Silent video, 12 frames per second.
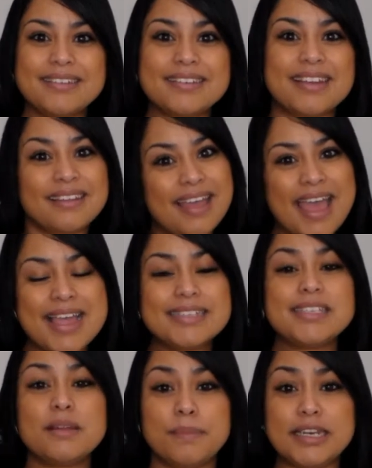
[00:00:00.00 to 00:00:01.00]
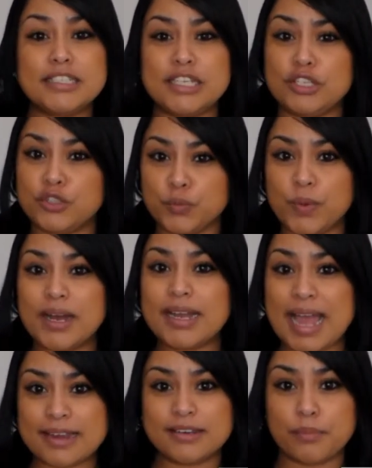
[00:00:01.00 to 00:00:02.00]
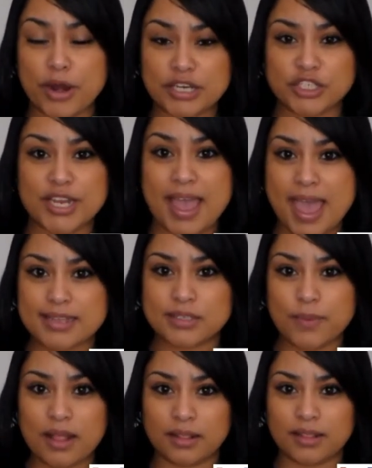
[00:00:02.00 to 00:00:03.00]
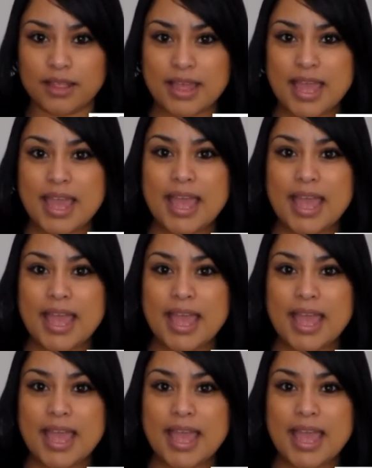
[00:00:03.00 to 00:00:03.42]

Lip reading: and has the ability to work under pressure as well.